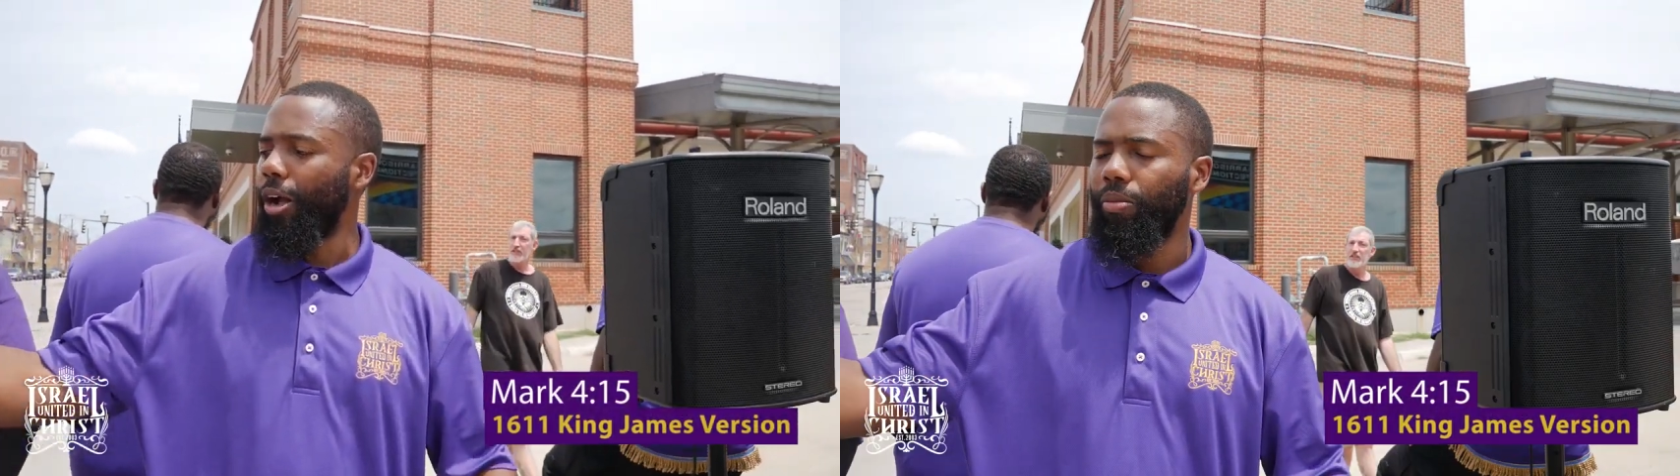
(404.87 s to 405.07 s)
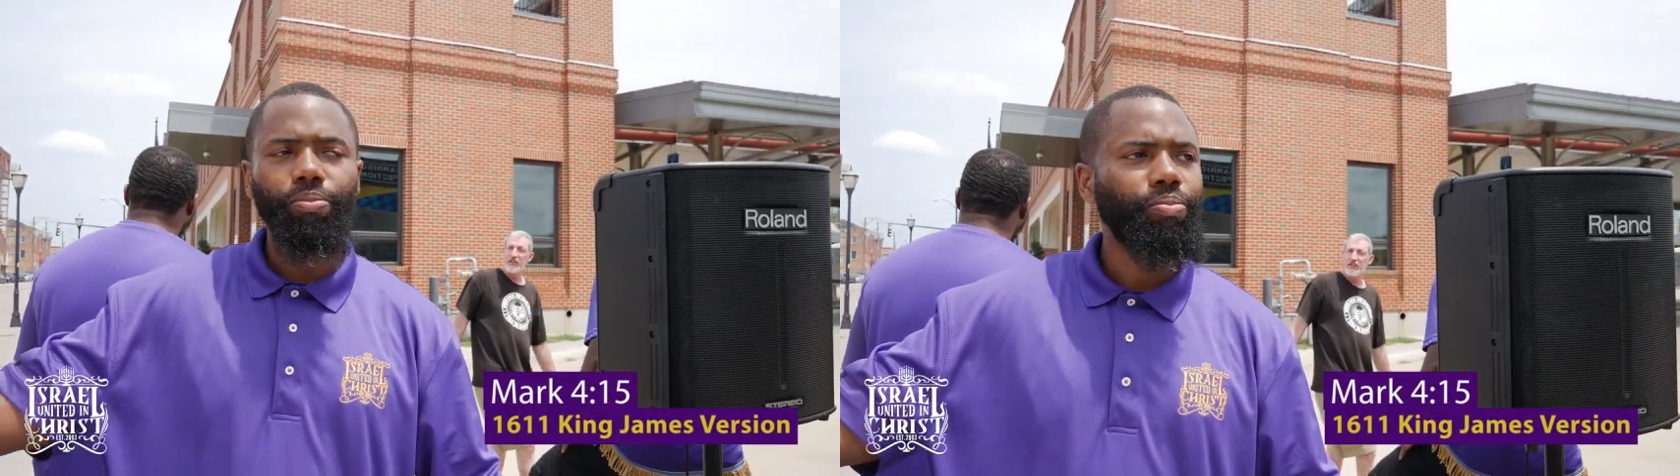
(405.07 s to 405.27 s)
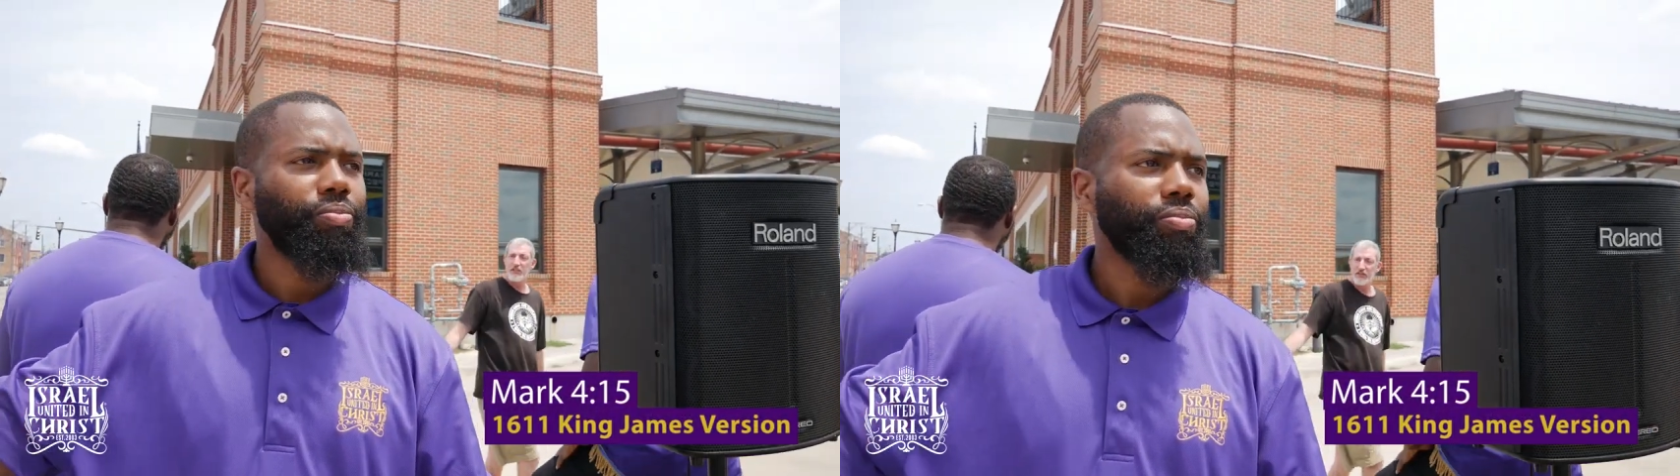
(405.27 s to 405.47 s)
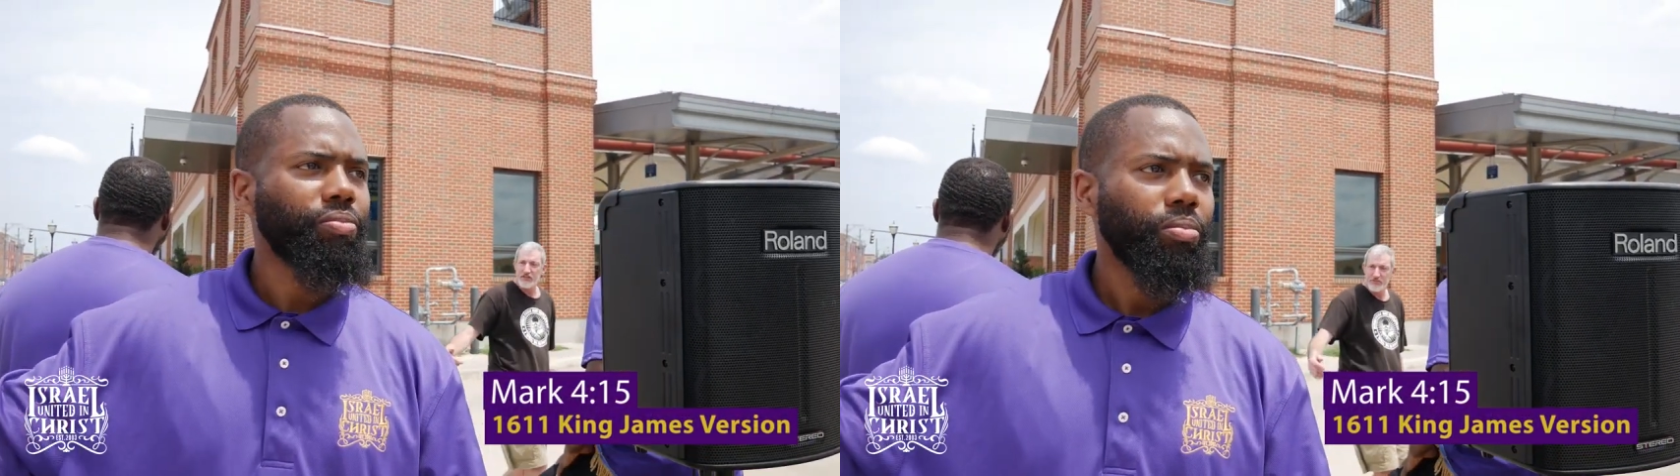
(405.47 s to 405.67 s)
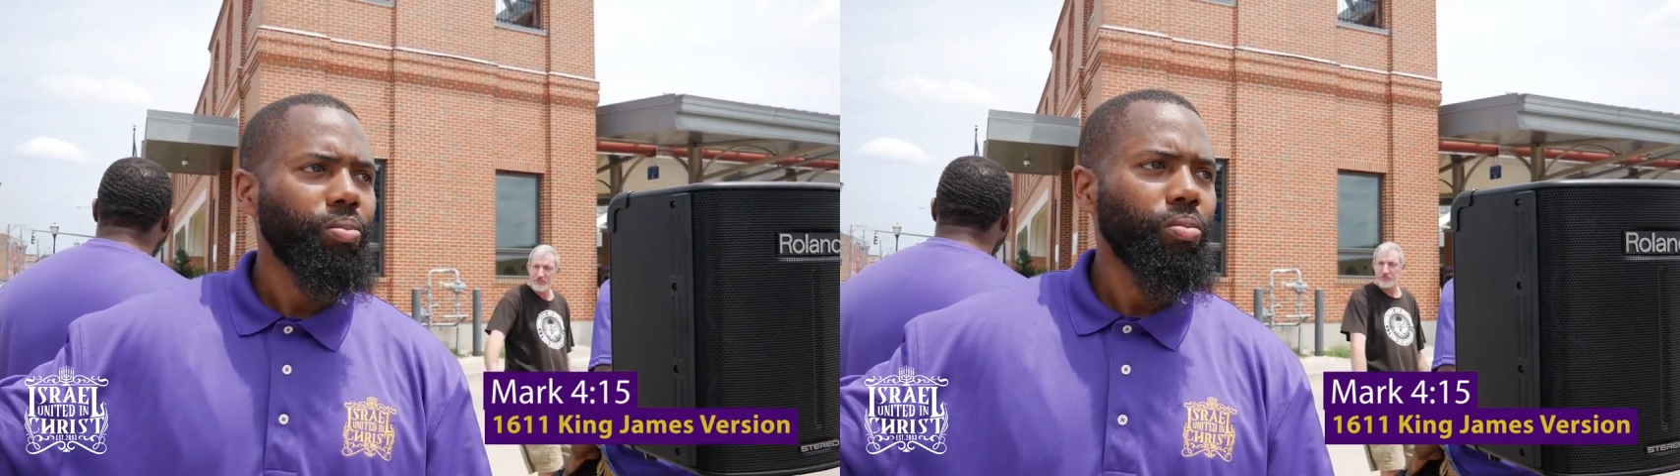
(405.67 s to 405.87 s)
that was
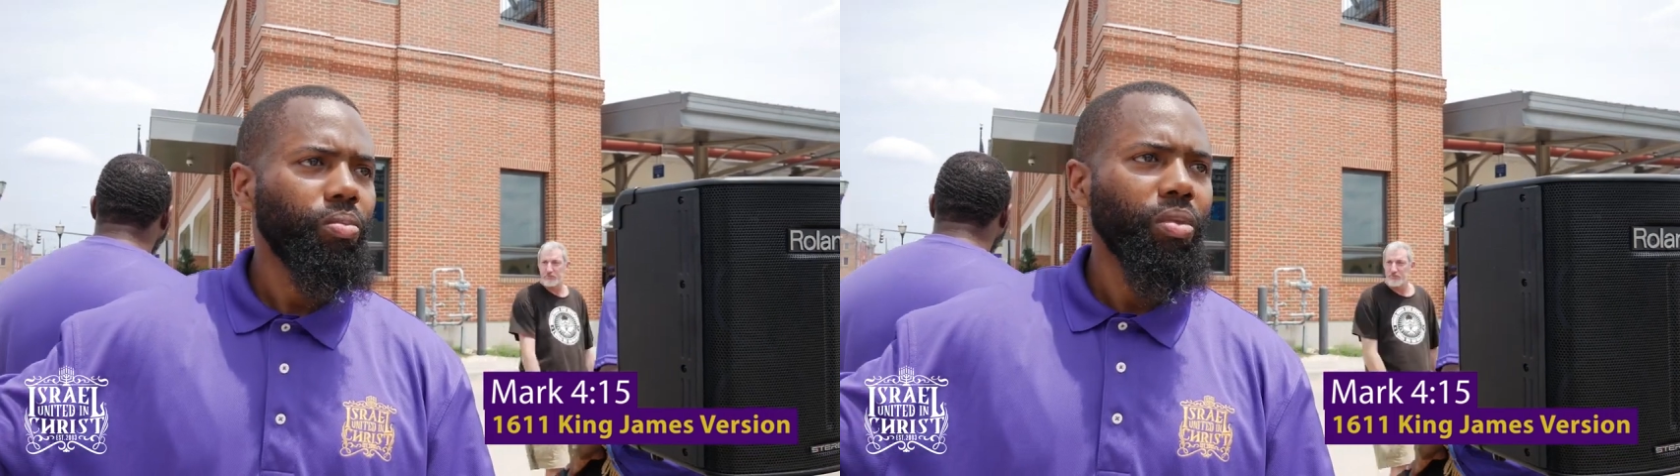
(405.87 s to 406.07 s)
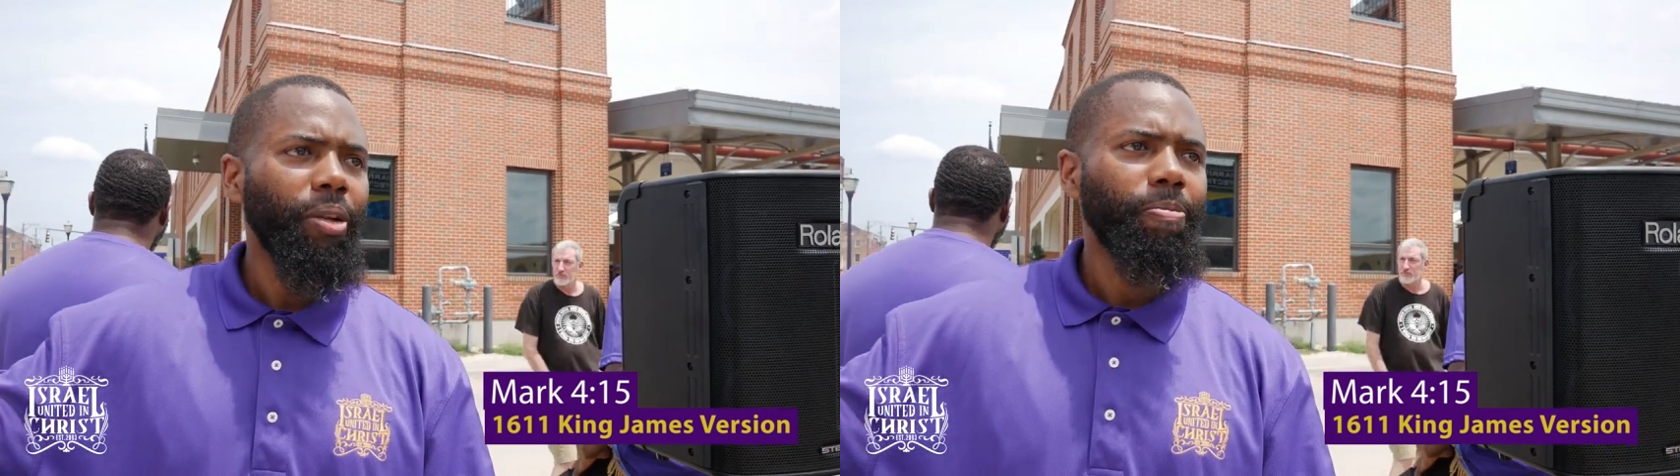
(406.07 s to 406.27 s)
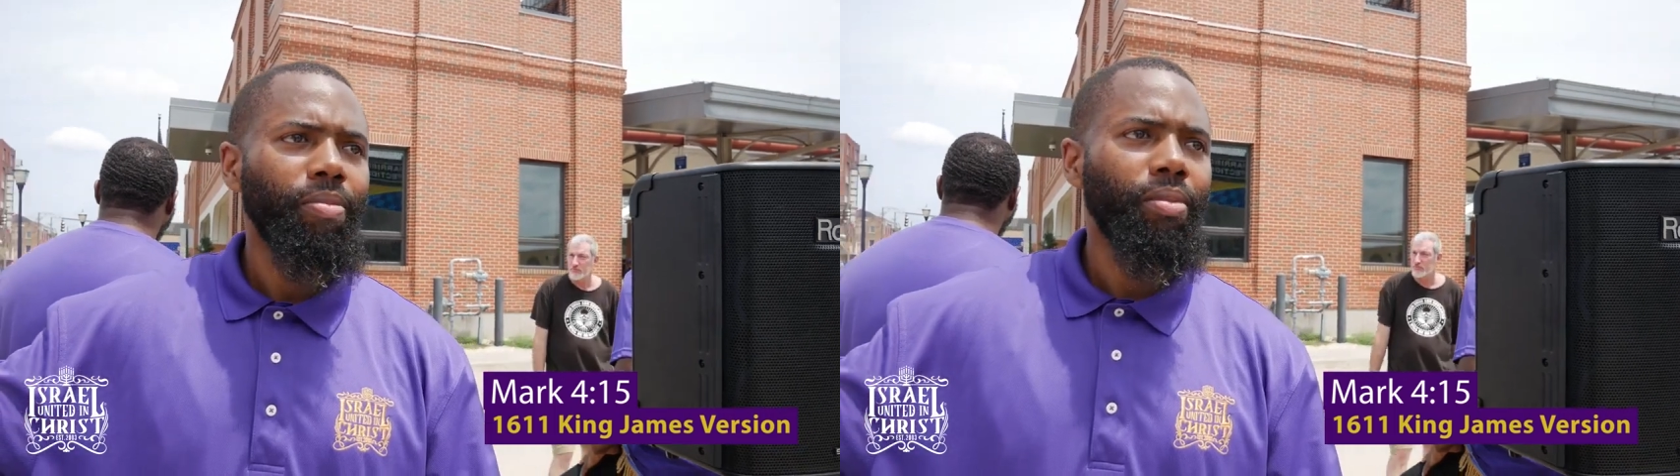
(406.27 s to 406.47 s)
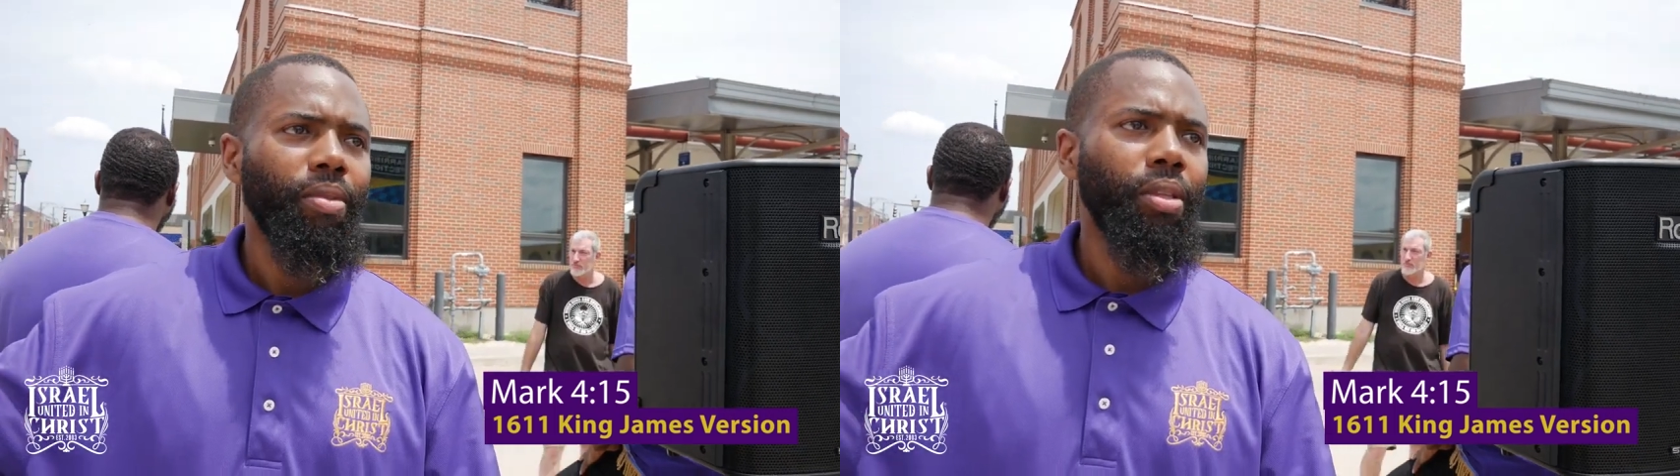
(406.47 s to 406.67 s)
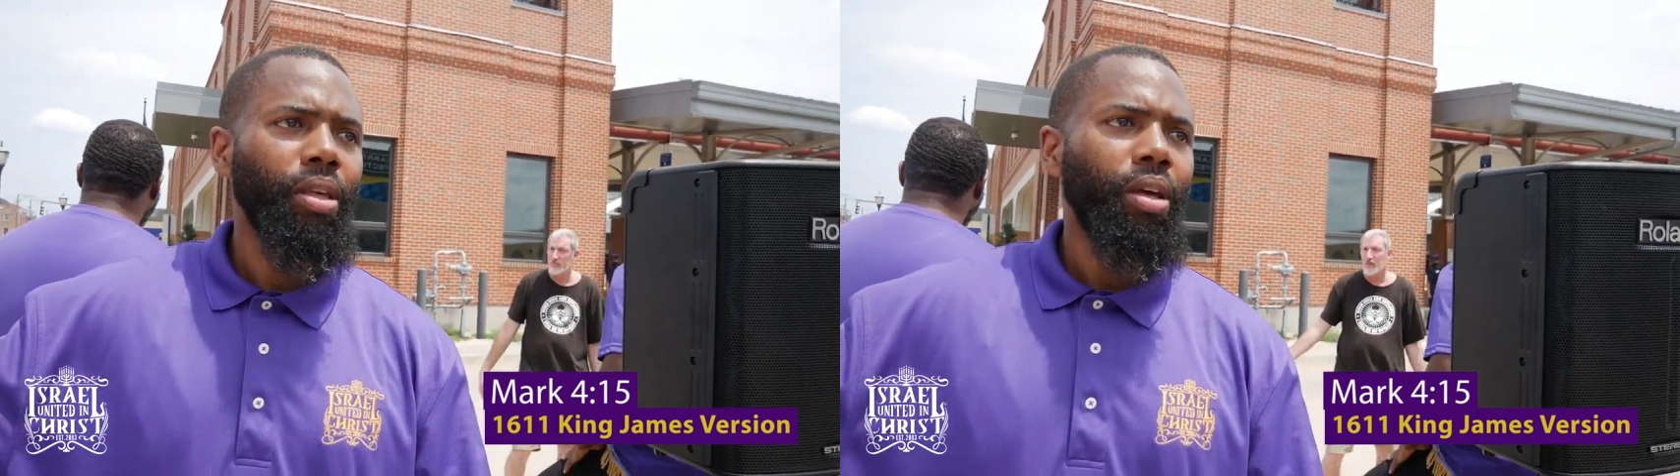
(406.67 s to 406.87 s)
sown in
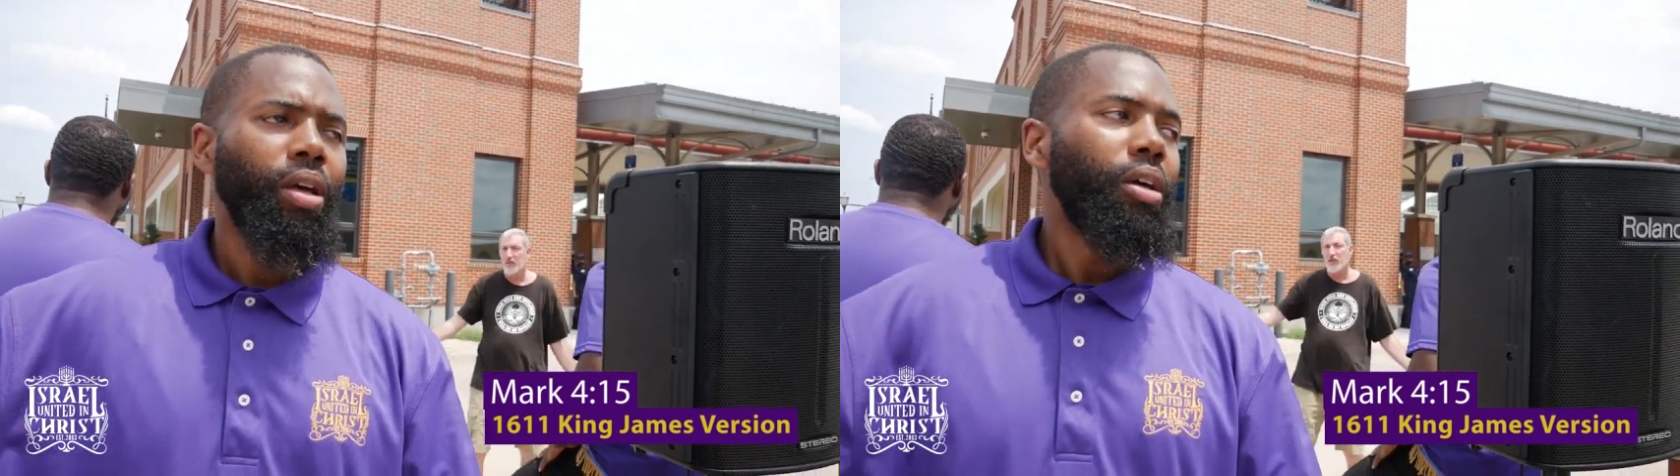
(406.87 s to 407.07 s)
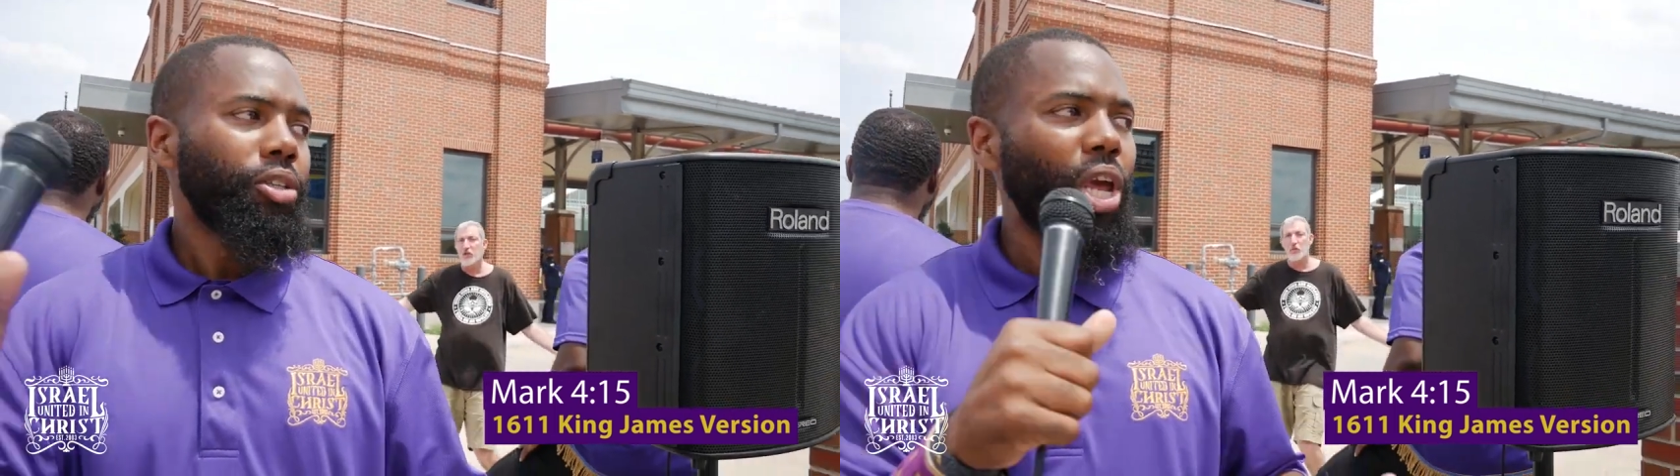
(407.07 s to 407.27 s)
their hearts.